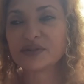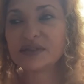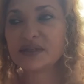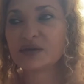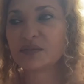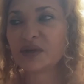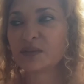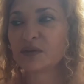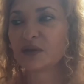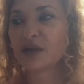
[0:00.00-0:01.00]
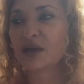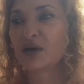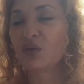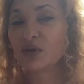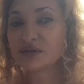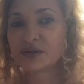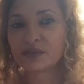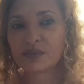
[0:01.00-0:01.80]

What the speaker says: needing people, wanting